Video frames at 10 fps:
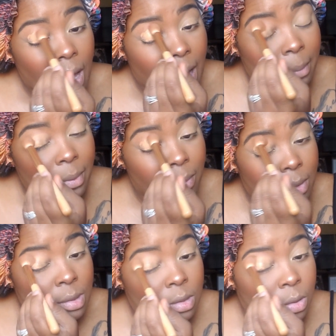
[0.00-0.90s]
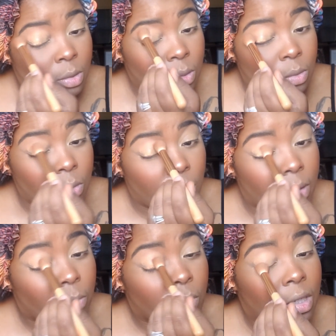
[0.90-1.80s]
I'm going to
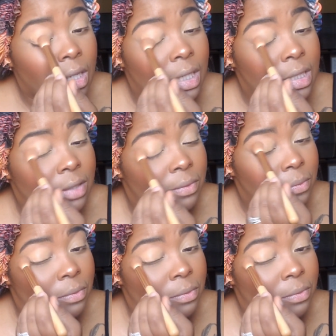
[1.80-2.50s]
release a